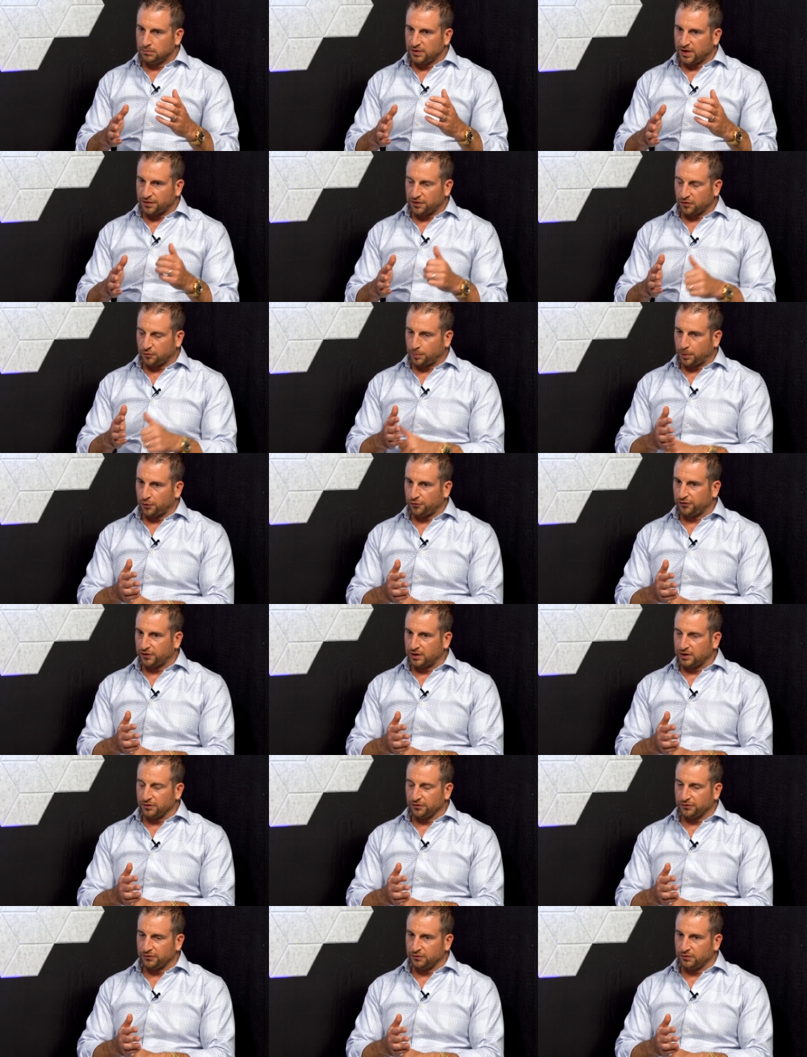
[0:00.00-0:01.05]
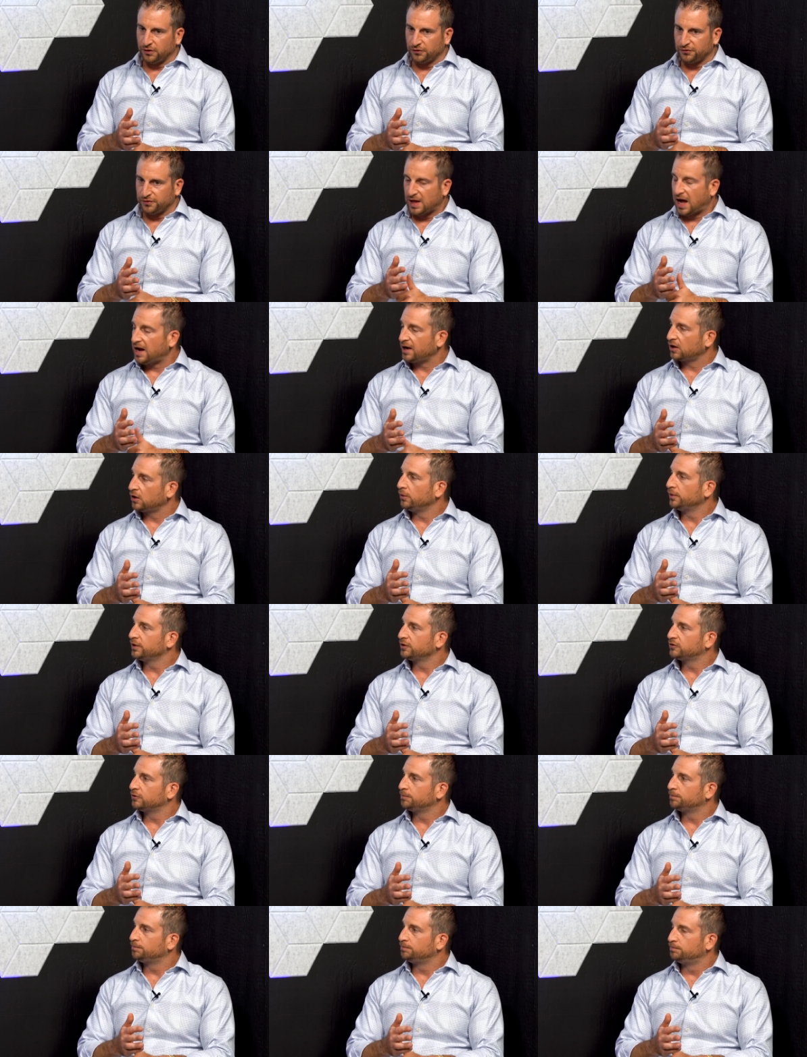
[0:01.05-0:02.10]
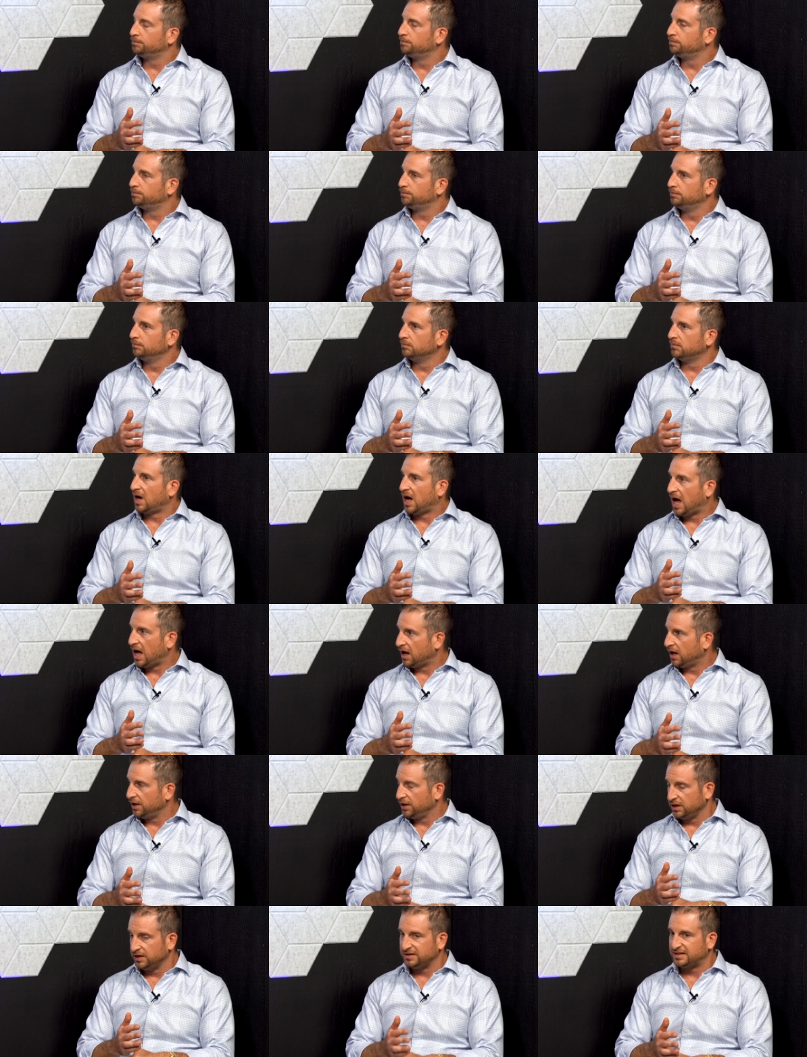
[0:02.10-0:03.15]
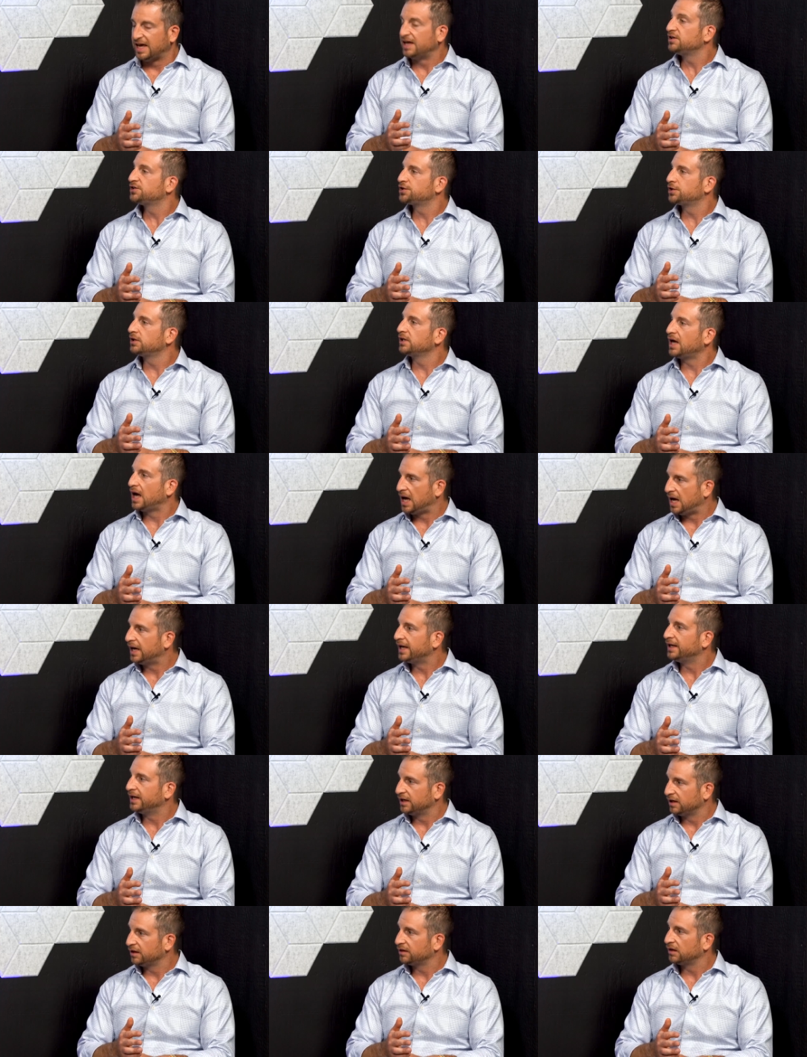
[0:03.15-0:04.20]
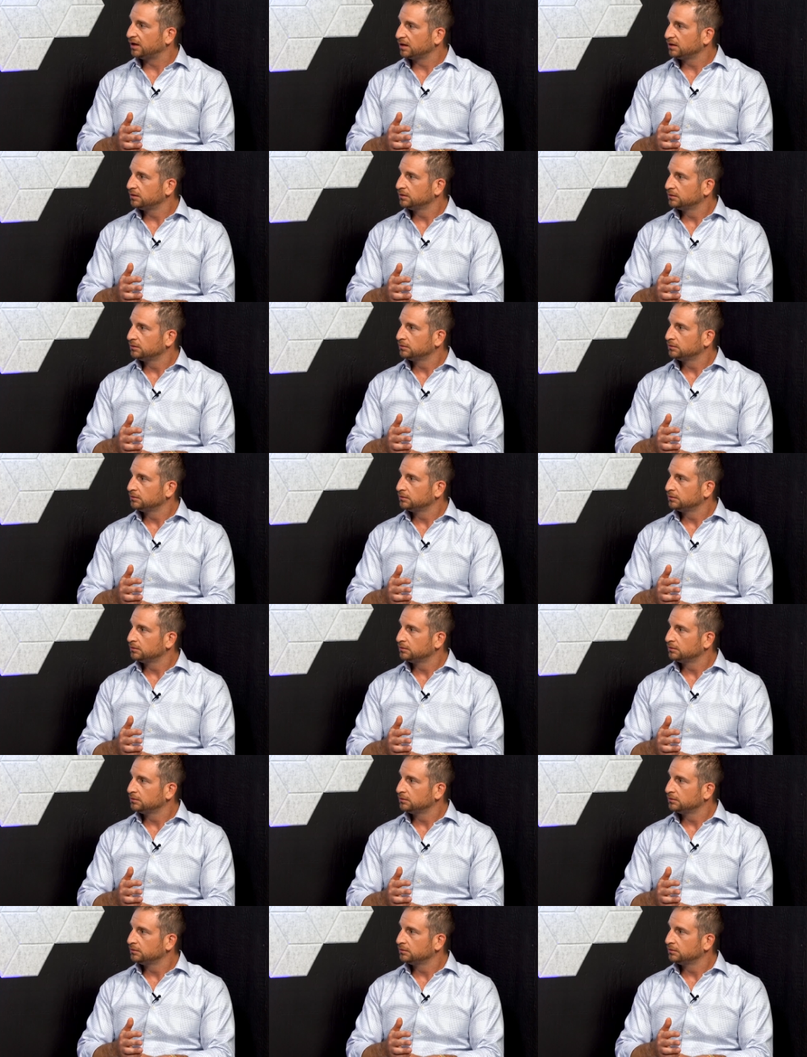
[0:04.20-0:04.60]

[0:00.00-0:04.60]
that this person is not going to intentionally hide anything.